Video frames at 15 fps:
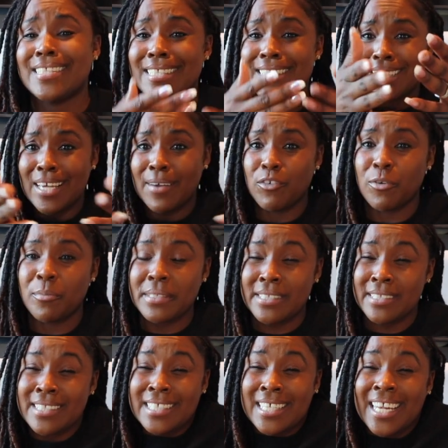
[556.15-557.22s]
to see if your
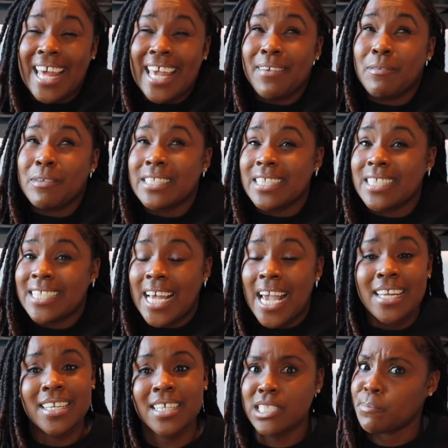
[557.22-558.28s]
business can even
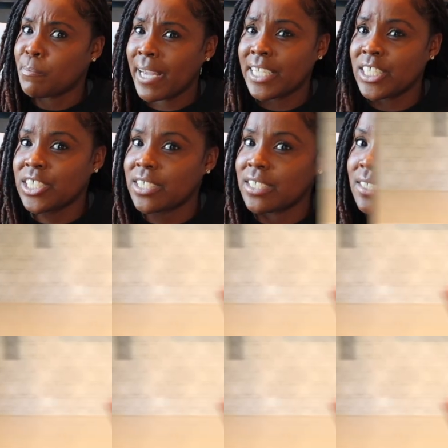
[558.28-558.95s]
sustain an expansion.